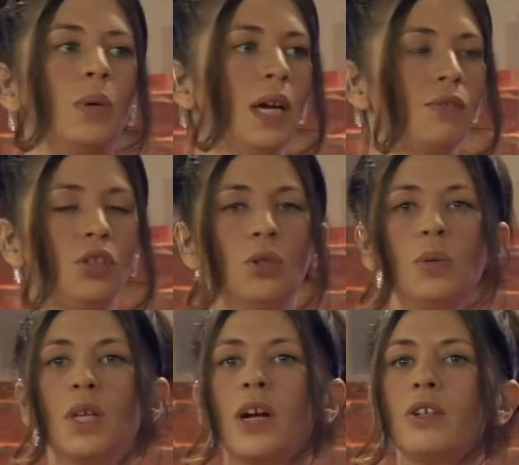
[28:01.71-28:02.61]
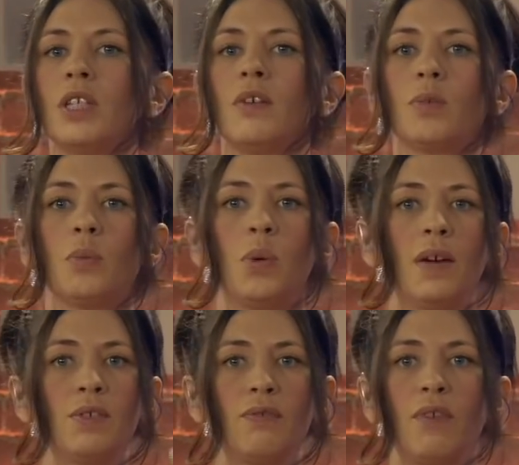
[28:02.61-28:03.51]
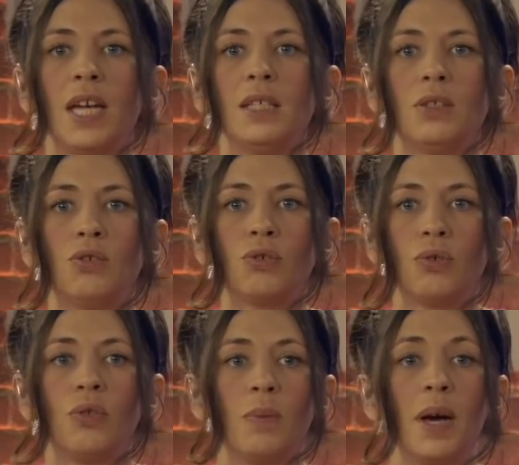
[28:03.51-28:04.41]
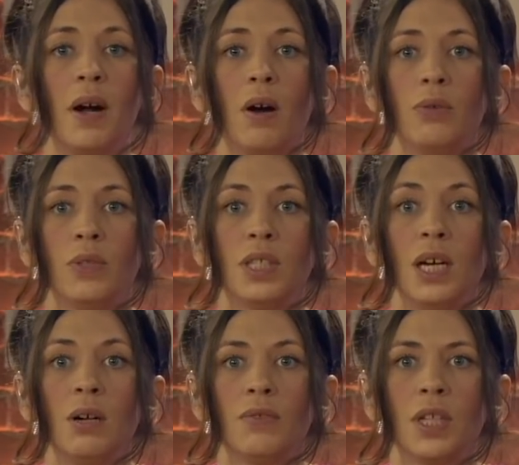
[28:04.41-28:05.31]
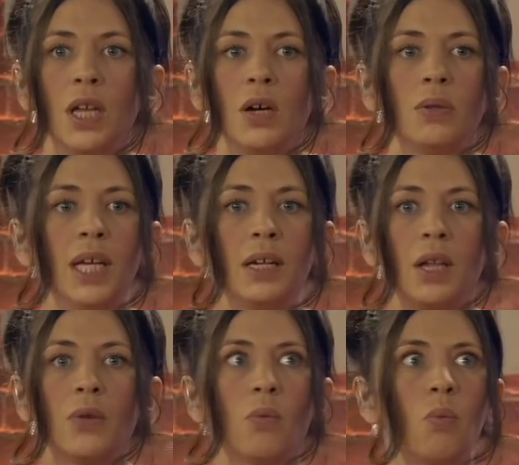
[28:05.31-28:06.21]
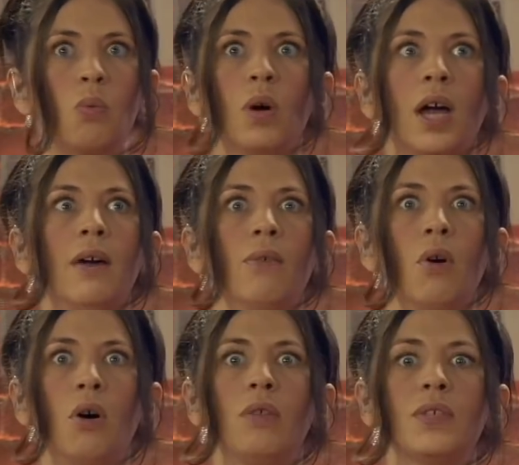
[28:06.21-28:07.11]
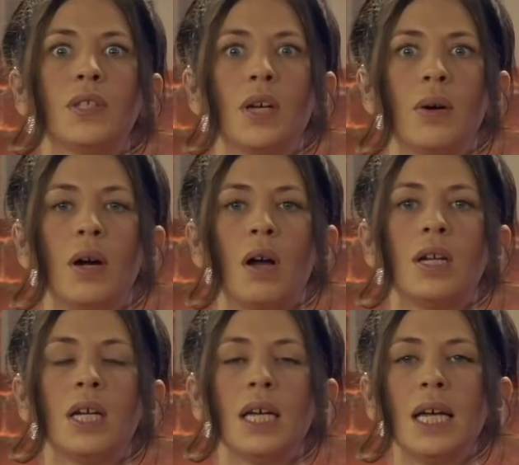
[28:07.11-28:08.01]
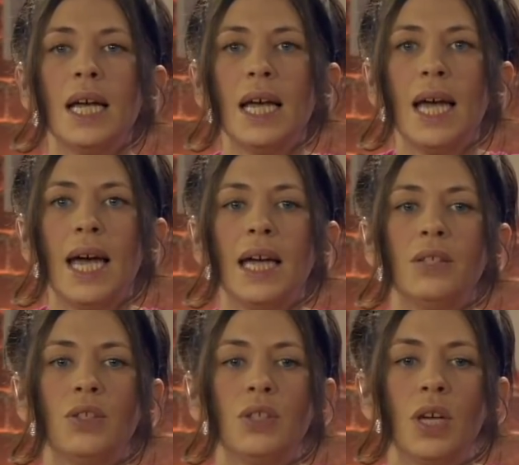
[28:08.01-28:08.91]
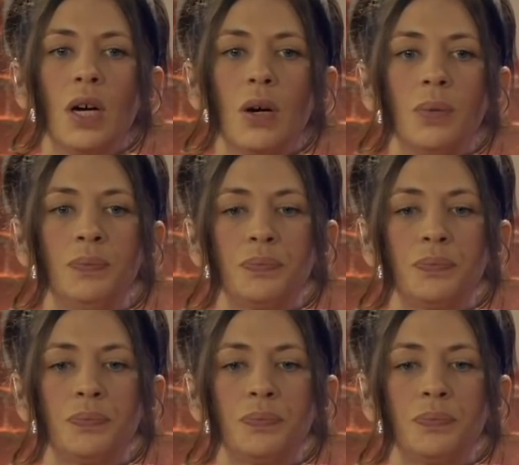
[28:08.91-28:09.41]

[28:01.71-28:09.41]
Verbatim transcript: we have to do within ourselves when we have to face truth about our own selves alone, let alone all of this going on. And so,